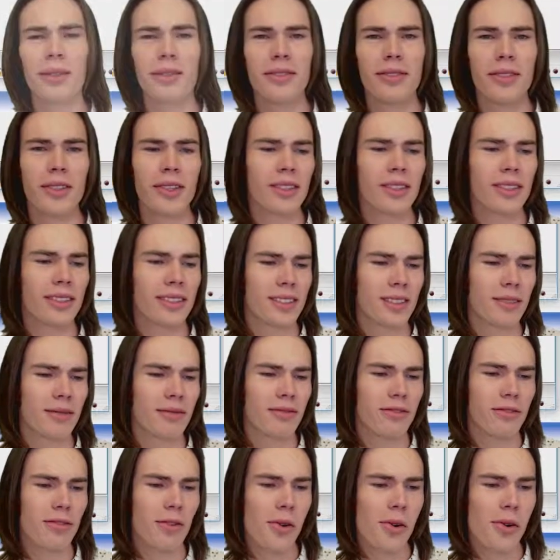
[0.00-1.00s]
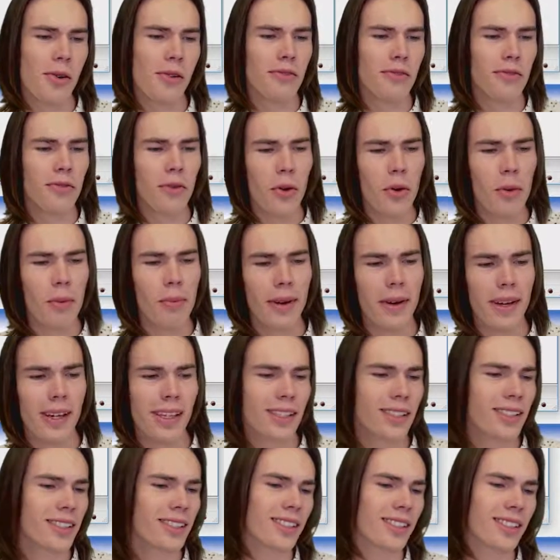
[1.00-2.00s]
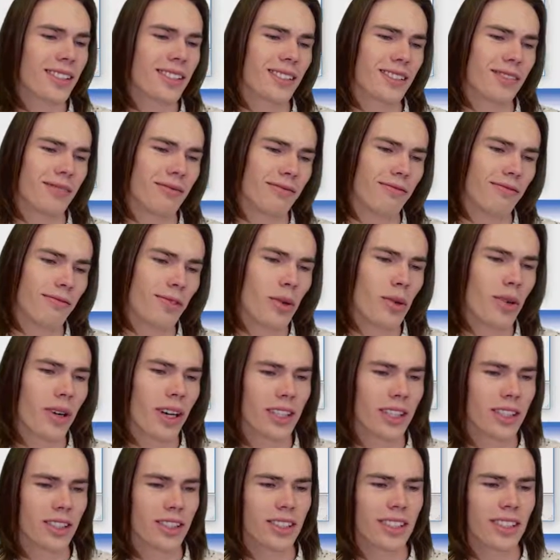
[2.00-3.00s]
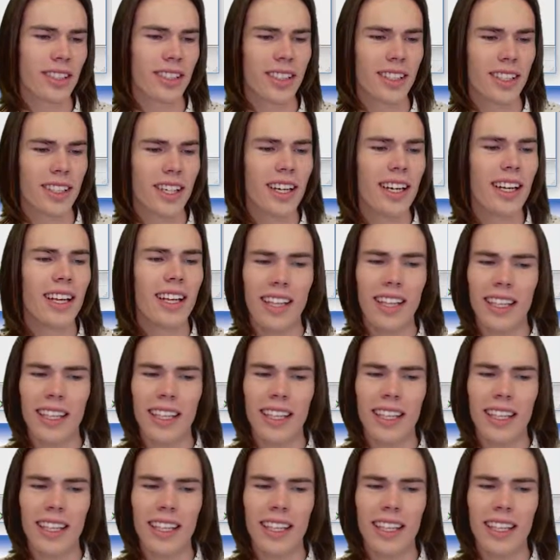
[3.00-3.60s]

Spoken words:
we've got some 404 pages, some 400.